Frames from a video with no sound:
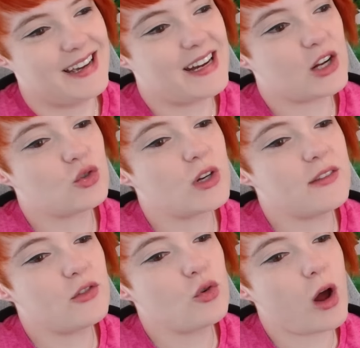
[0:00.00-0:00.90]
And I don't
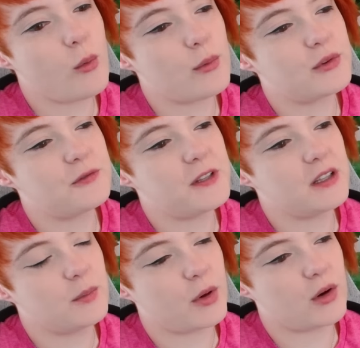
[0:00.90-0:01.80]
even know how I would
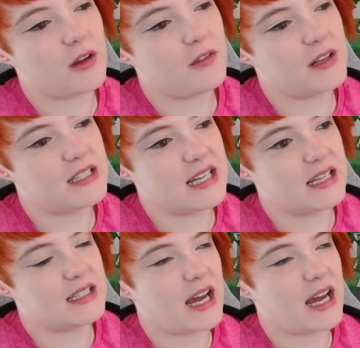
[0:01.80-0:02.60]
feel about it if it did.